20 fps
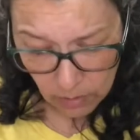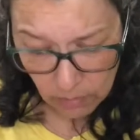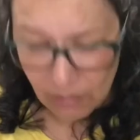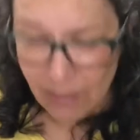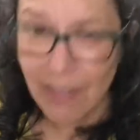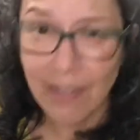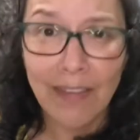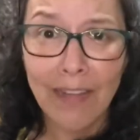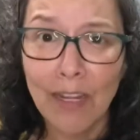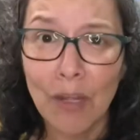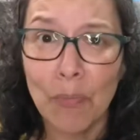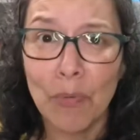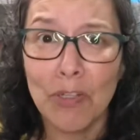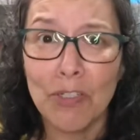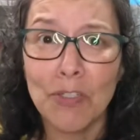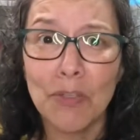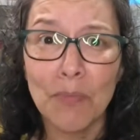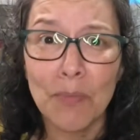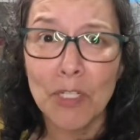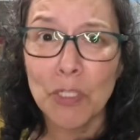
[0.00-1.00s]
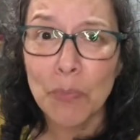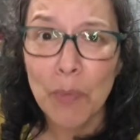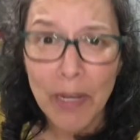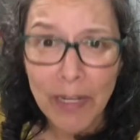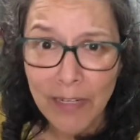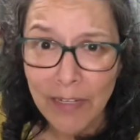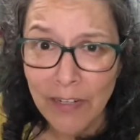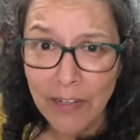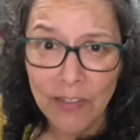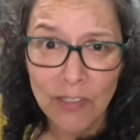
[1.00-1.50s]
and I think I put too much paint
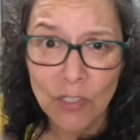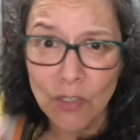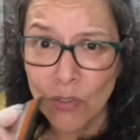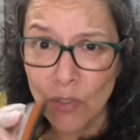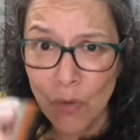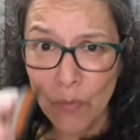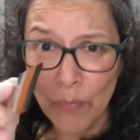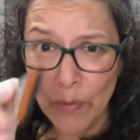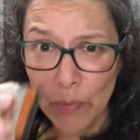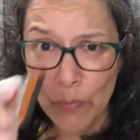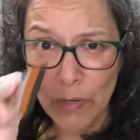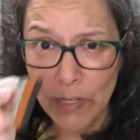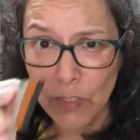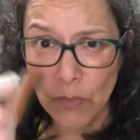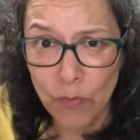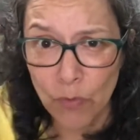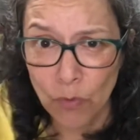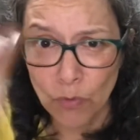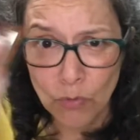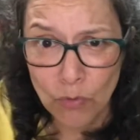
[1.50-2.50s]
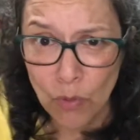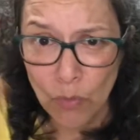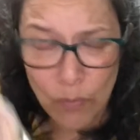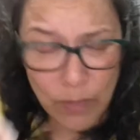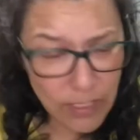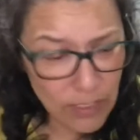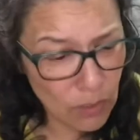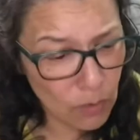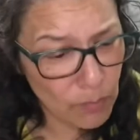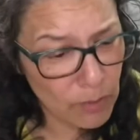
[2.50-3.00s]
in here, so don't be wasteful. Don't
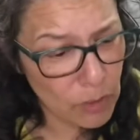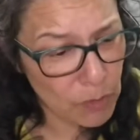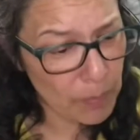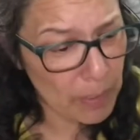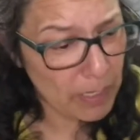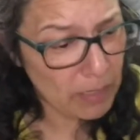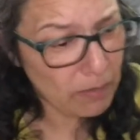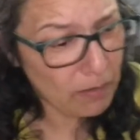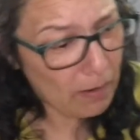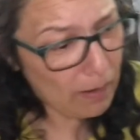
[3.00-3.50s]
waste so much paint.